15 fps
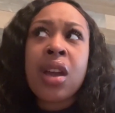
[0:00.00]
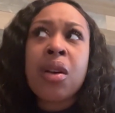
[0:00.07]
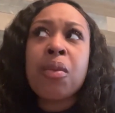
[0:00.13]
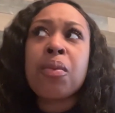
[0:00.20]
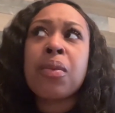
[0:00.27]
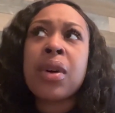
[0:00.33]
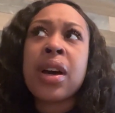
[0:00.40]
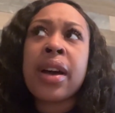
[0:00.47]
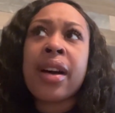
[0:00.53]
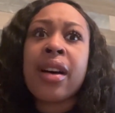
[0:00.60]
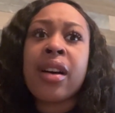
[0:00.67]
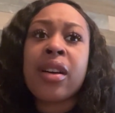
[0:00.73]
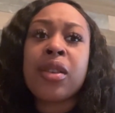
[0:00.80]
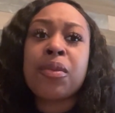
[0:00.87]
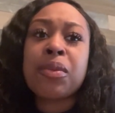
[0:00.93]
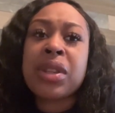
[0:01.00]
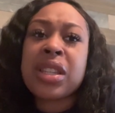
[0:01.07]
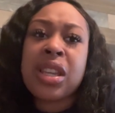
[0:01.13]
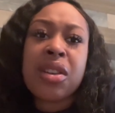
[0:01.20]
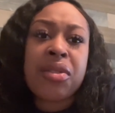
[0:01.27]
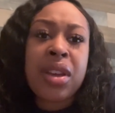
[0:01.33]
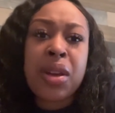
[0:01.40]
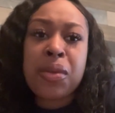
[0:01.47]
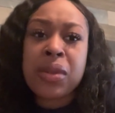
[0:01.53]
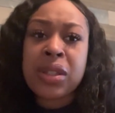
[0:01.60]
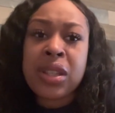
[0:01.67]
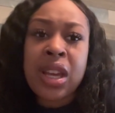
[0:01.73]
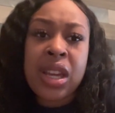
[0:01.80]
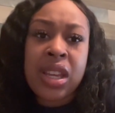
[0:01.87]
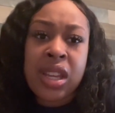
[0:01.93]
but the tailgate was
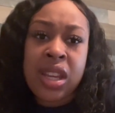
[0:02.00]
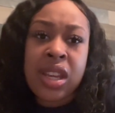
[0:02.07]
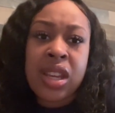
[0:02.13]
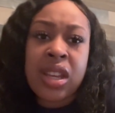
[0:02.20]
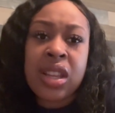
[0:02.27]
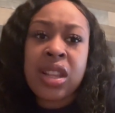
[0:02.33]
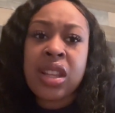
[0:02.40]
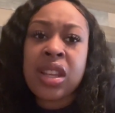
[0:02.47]
not it.